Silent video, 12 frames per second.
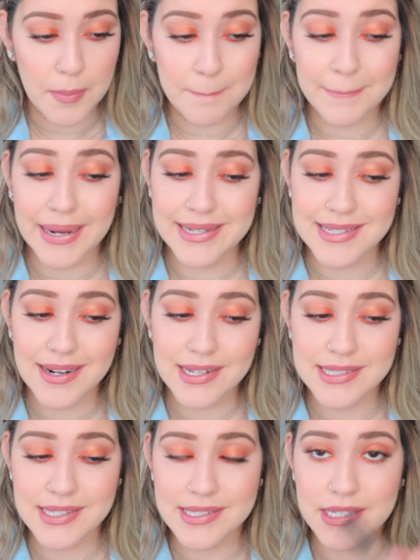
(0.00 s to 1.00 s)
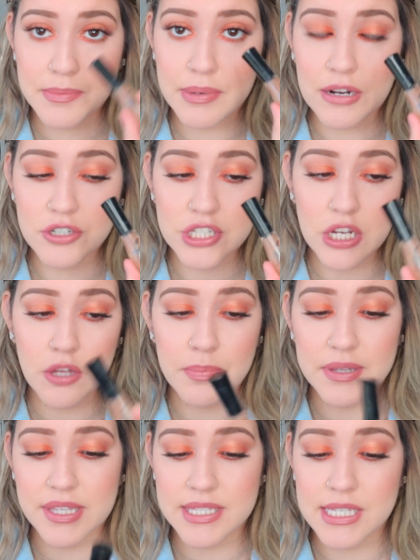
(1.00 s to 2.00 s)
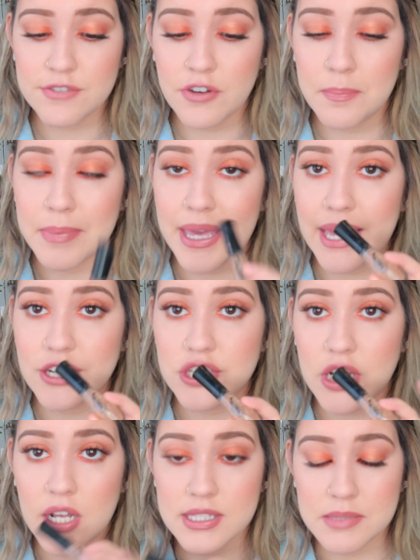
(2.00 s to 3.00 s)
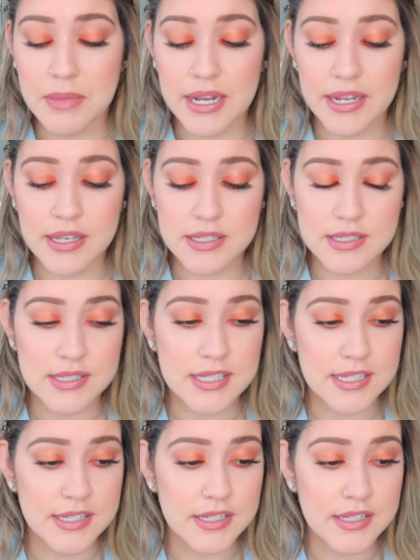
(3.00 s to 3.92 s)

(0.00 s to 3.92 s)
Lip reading: mine's not a tinted brow gel, but this is from BH Cosmetics.